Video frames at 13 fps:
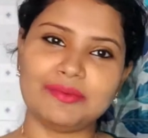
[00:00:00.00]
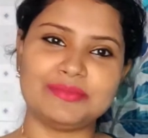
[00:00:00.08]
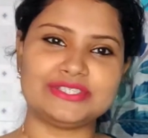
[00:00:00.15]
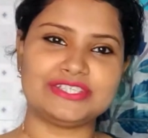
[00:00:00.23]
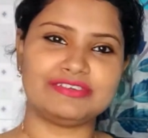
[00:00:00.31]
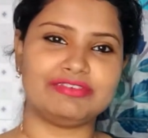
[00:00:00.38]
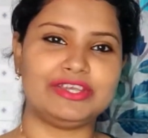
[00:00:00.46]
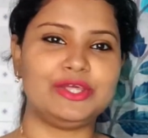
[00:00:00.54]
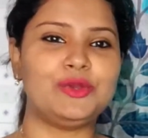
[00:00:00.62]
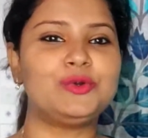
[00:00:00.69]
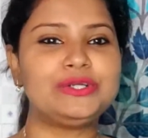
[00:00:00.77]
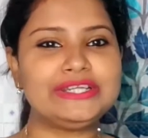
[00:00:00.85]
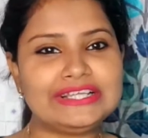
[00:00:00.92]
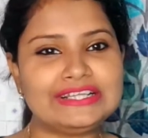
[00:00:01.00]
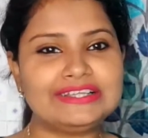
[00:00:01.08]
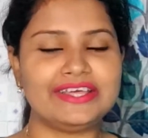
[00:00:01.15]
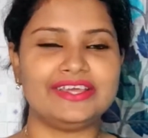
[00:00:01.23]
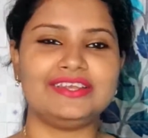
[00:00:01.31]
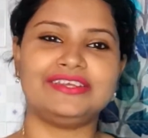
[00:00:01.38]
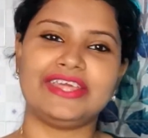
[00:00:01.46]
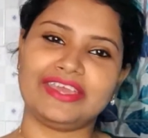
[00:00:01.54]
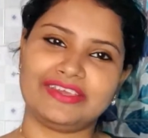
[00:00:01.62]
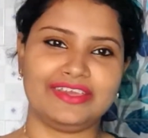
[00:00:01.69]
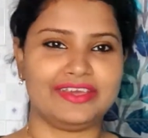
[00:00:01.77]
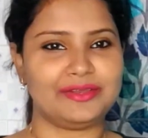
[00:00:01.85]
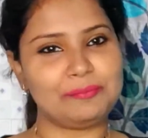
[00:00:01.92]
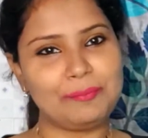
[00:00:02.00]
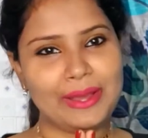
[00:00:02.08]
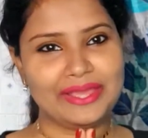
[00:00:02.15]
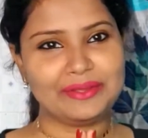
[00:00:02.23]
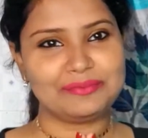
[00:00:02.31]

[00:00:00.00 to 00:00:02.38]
amazing video till then take care bye